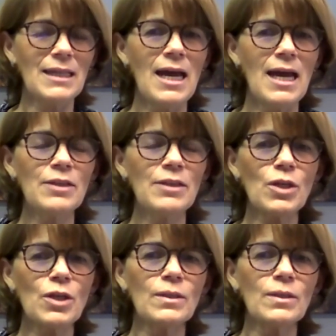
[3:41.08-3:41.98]
And
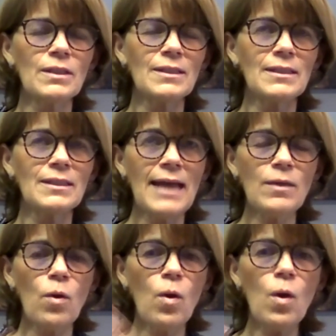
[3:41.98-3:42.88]
so that
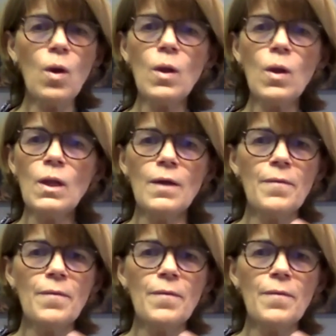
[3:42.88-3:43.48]
whole,